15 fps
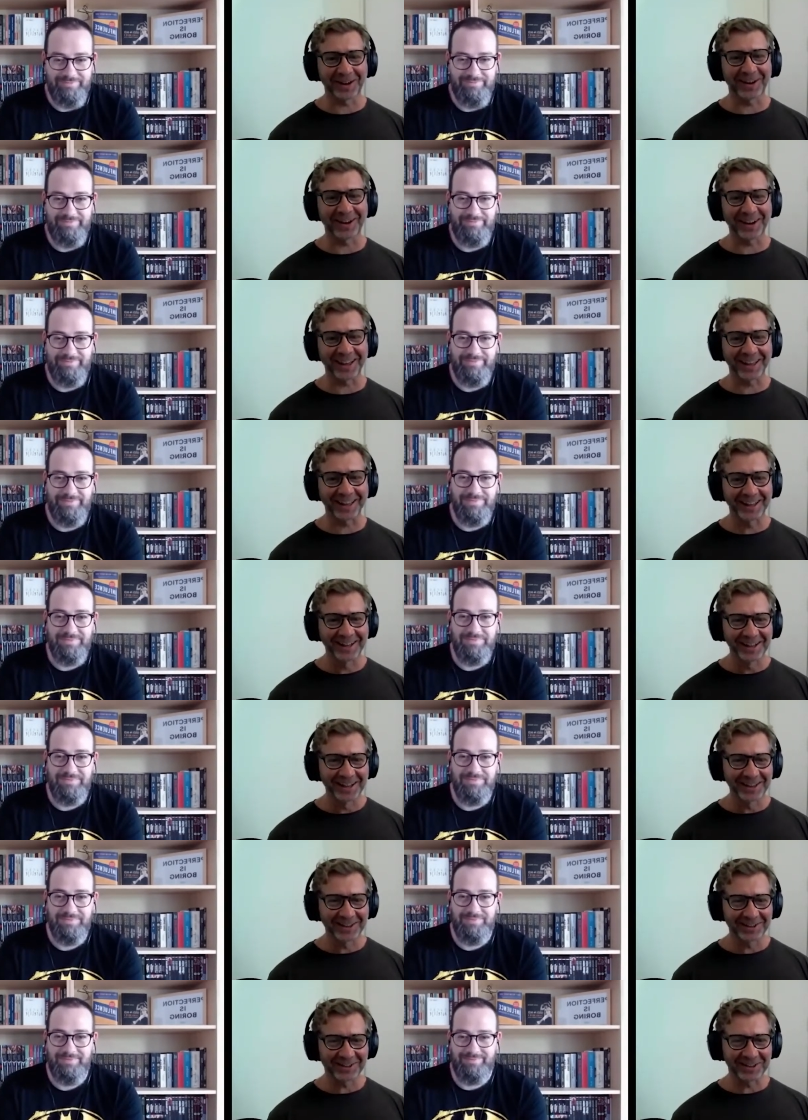Speaker 1: high.
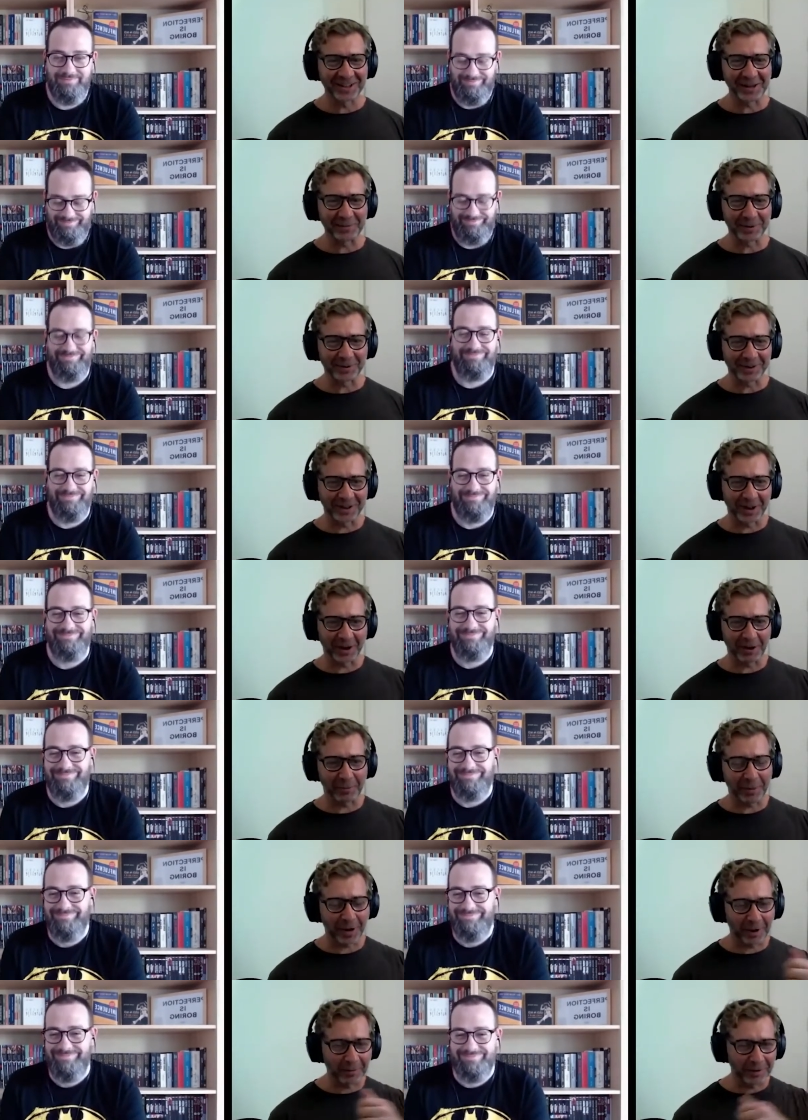it? was in her
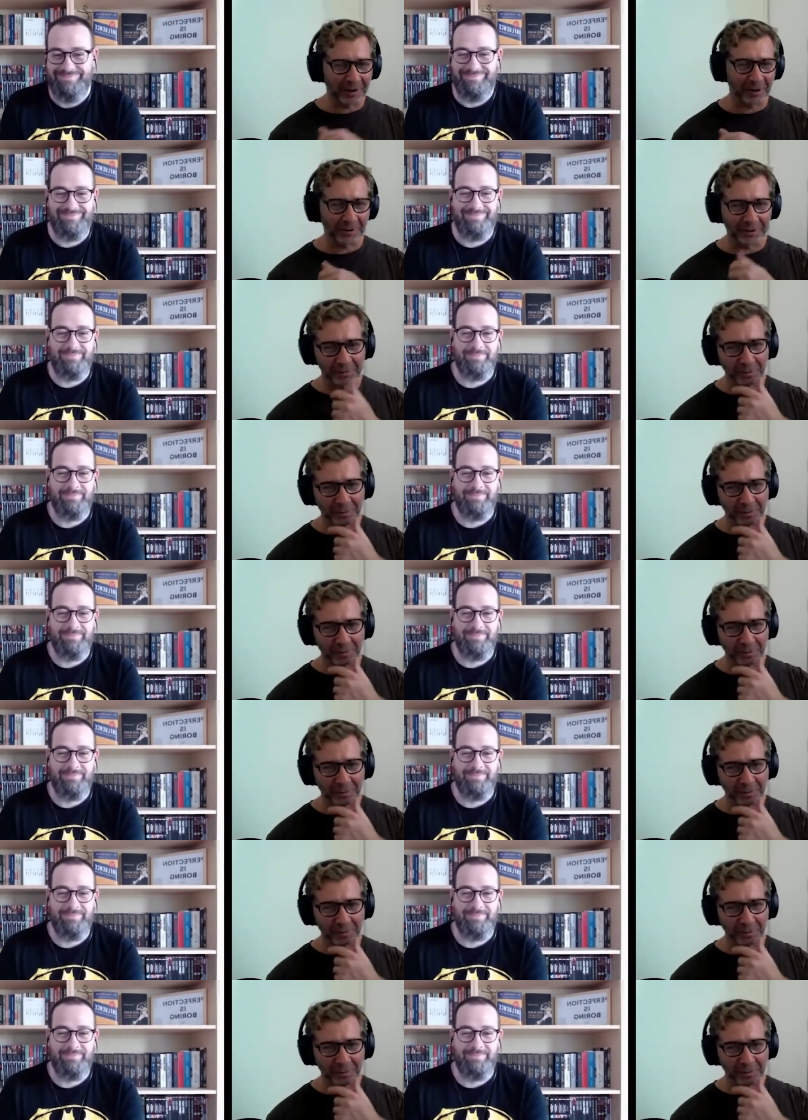apartment, I was in